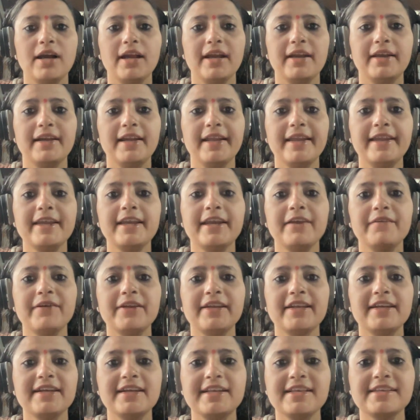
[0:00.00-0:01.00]
and link
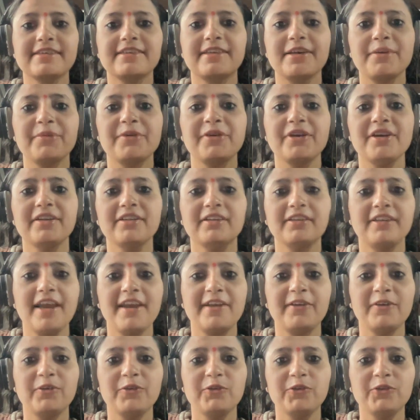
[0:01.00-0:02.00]
given in description.
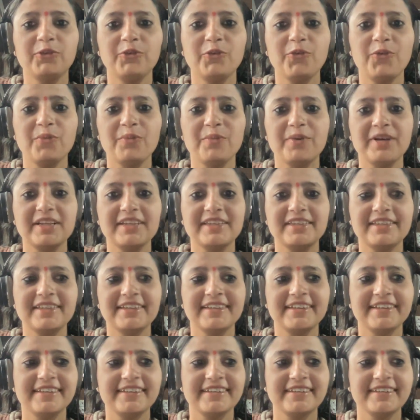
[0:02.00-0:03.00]
Thank you so much.